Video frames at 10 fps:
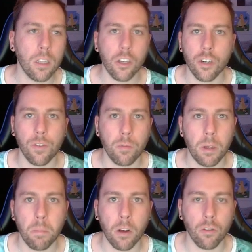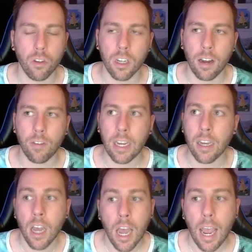Shiver Peak Mountains. You could have a
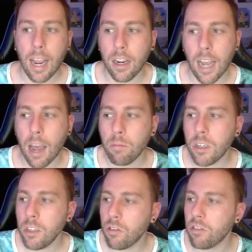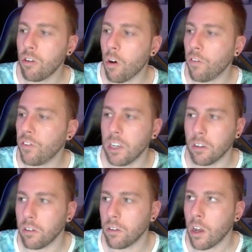empty
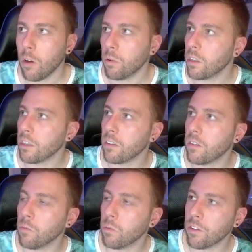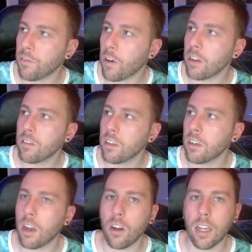snowfield with the Frost
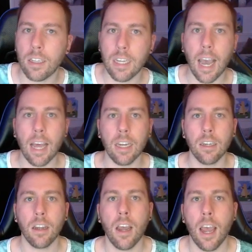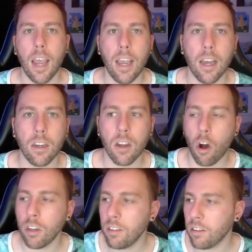Citadel at the end, and
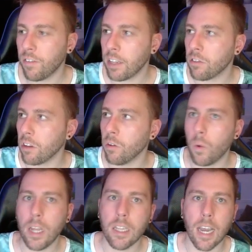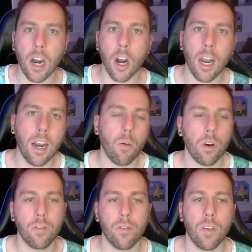all these events on the way there, and that would have,